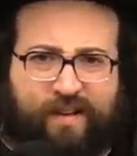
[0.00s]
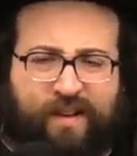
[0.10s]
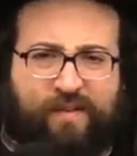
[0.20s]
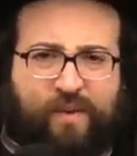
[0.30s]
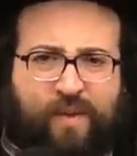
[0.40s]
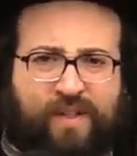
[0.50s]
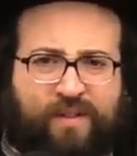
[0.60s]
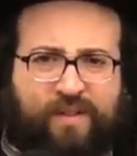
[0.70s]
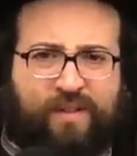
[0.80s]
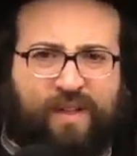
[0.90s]
if you
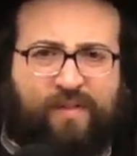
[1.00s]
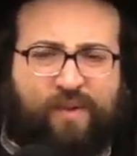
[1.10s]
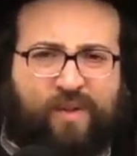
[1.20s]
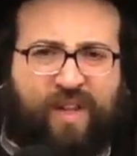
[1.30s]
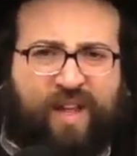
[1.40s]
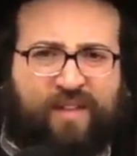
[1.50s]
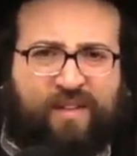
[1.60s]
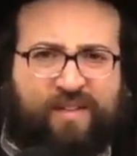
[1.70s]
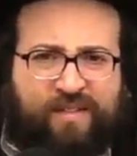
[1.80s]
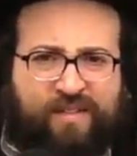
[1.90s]
take
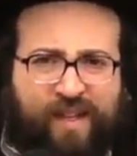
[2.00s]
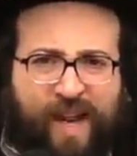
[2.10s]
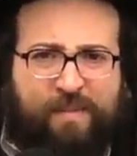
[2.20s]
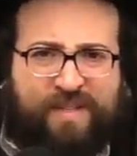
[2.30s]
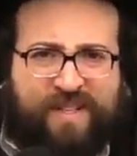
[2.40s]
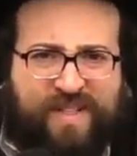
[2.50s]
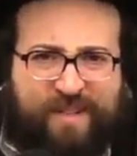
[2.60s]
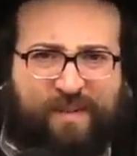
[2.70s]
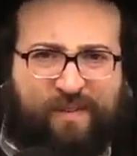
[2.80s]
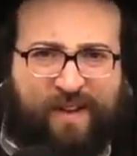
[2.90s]
the Rebbe
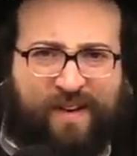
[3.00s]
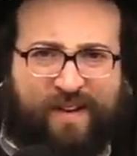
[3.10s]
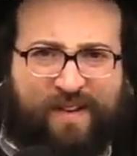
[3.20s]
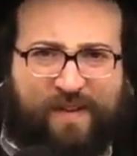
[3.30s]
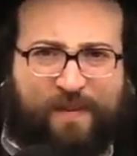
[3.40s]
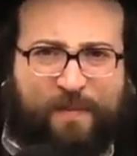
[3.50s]
system of learning,